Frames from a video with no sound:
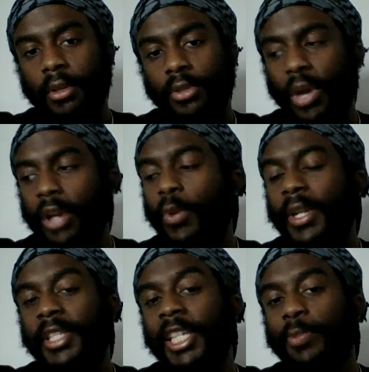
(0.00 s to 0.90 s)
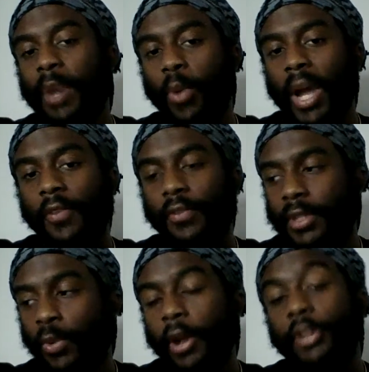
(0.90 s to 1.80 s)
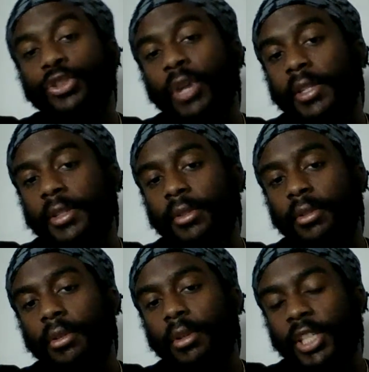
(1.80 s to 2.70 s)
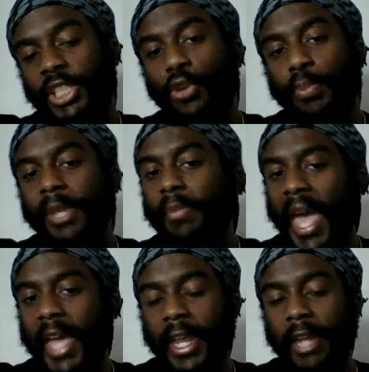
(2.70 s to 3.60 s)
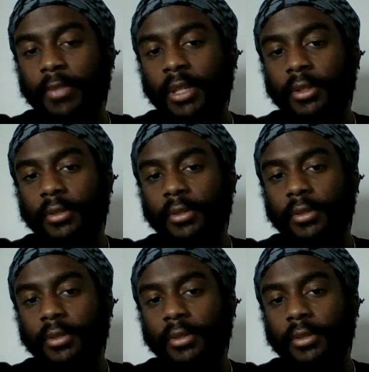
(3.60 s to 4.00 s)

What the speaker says: So I don't want to teach my wife to wear a dress because she'll be mad at me.